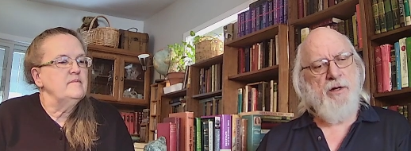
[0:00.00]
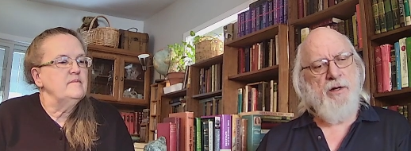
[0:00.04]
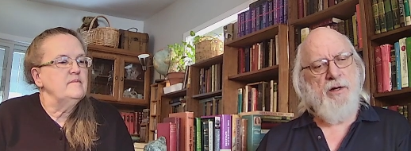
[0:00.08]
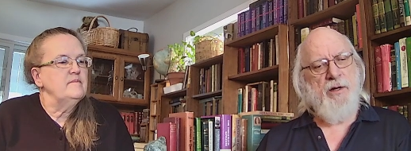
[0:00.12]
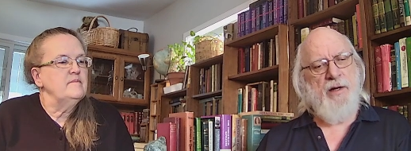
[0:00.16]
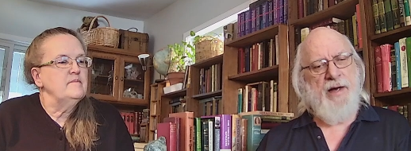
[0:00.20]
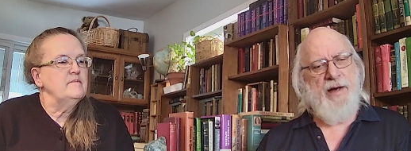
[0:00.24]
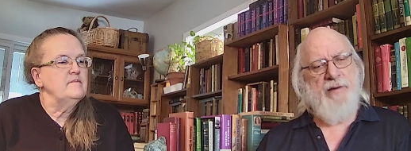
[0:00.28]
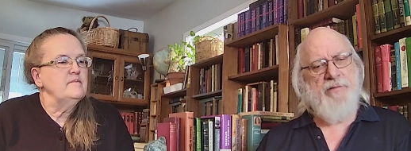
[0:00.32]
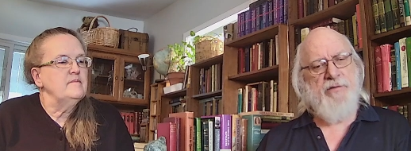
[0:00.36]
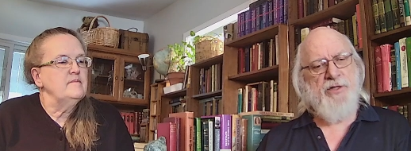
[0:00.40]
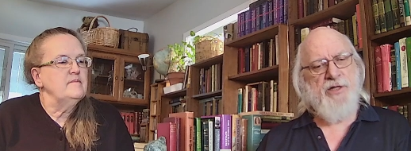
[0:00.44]

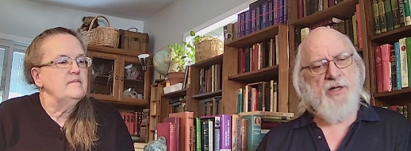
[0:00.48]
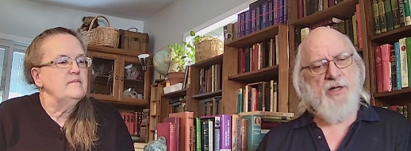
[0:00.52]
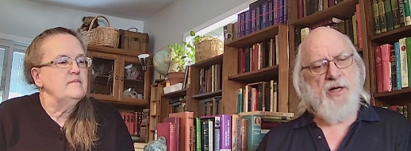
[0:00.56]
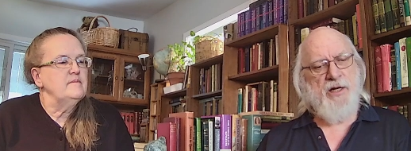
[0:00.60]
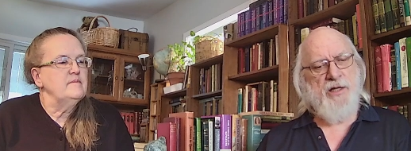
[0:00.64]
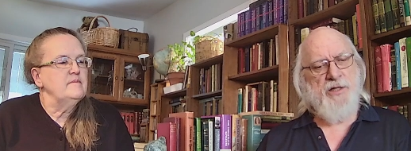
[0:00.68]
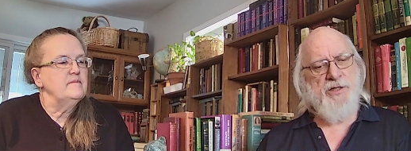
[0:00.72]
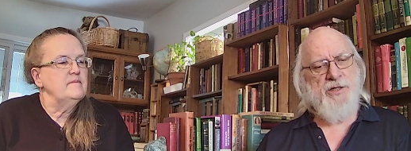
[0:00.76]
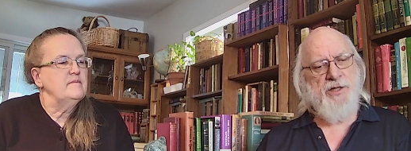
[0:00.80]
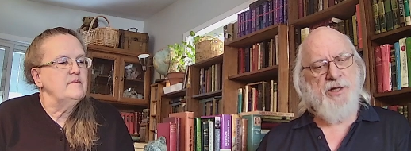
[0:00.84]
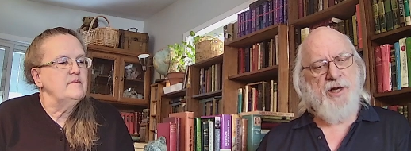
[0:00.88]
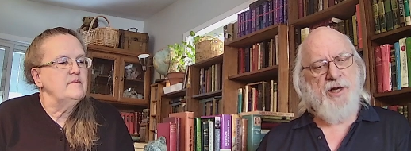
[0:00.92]

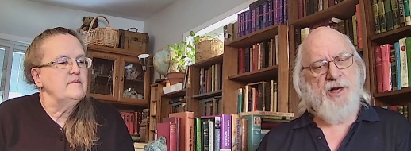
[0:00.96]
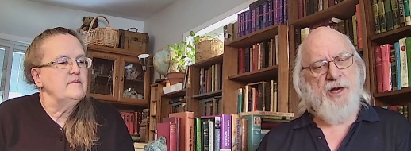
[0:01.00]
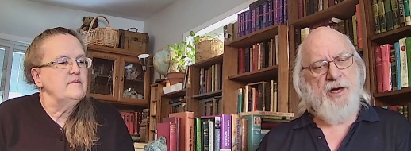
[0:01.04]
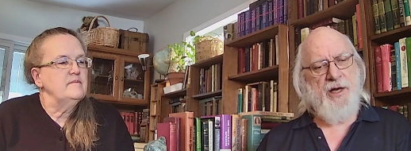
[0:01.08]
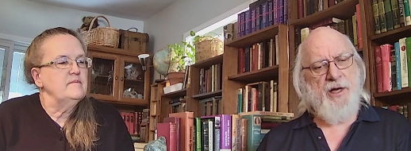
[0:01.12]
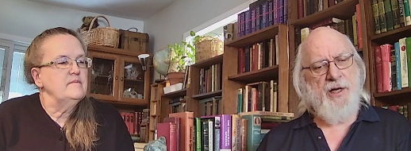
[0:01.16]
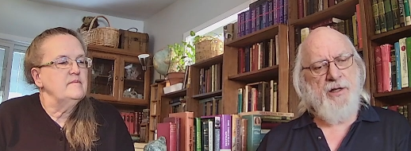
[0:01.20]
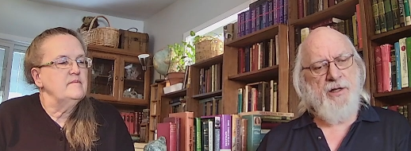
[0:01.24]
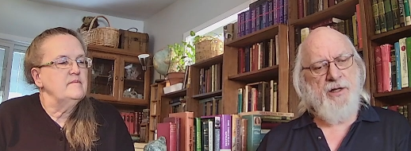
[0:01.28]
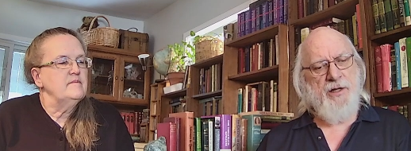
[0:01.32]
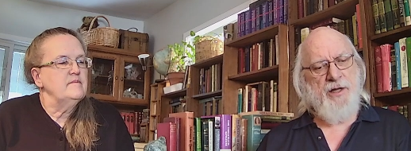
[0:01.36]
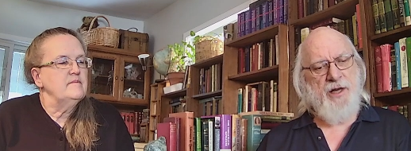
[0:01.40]
Speaker 1: advertise the king
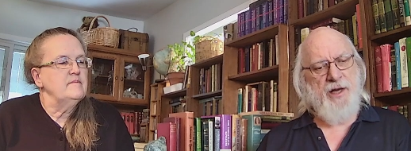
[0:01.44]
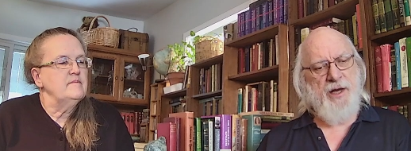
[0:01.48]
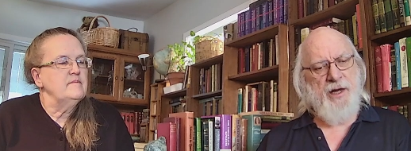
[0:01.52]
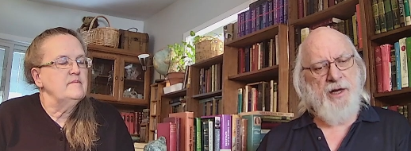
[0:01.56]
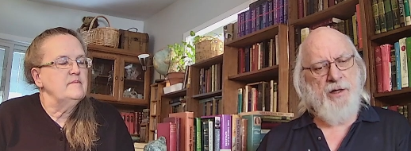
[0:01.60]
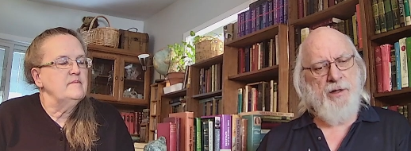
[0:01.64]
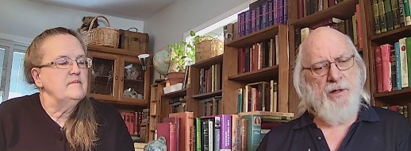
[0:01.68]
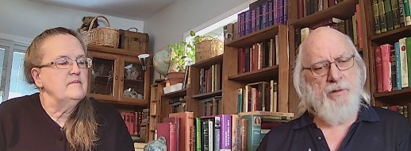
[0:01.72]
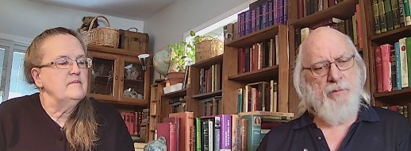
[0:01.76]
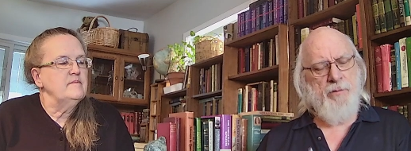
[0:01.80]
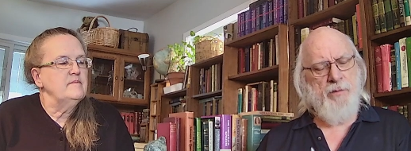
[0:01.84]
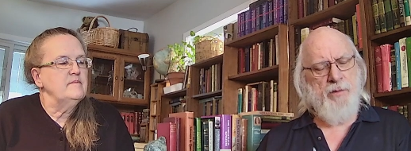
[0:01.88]
and the
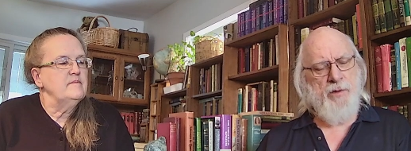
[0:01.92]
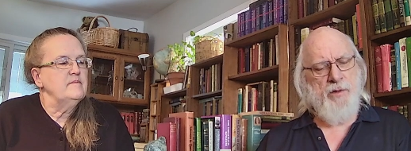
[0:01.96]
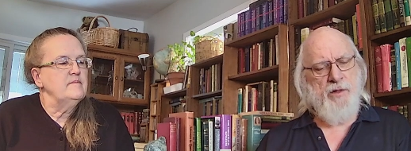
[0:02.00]
kingdom,